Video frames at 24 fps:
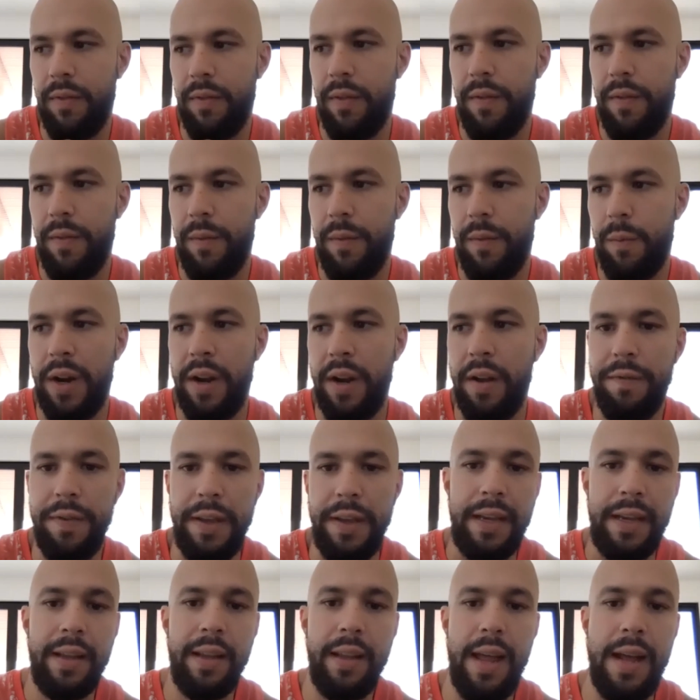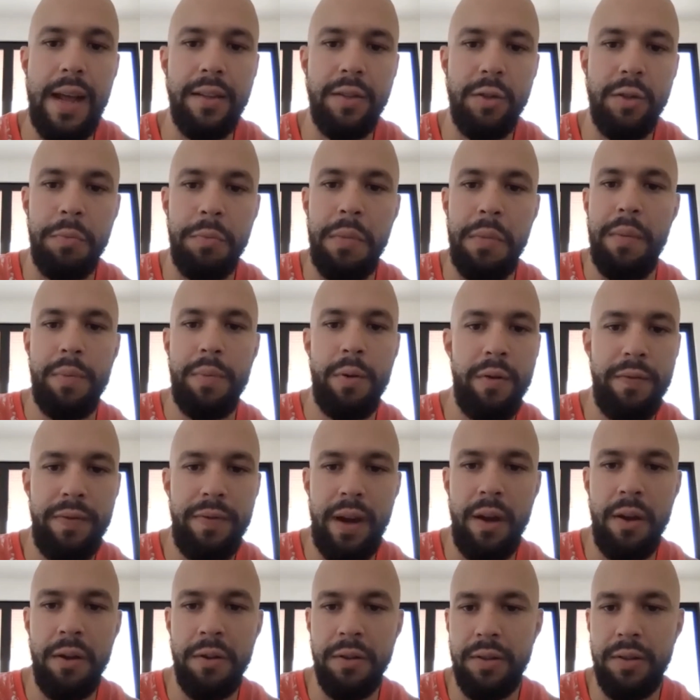when a vegan lands on my
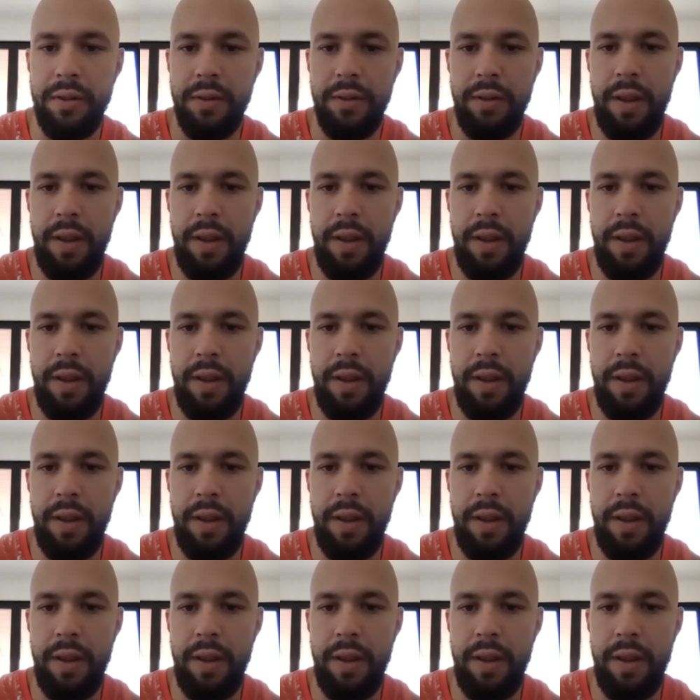profiles,